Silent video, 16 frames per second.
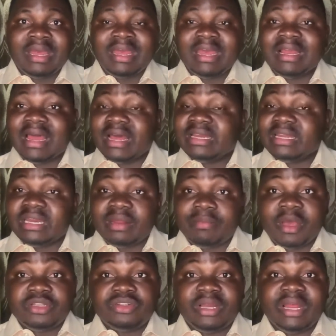A land in
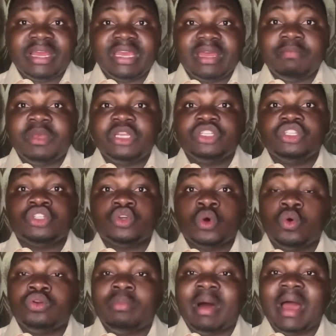Ibeju-Lekki being
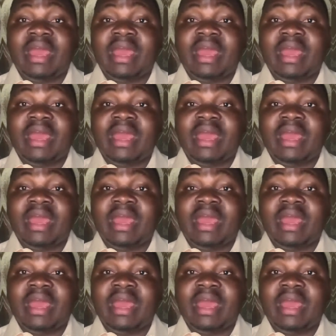sold by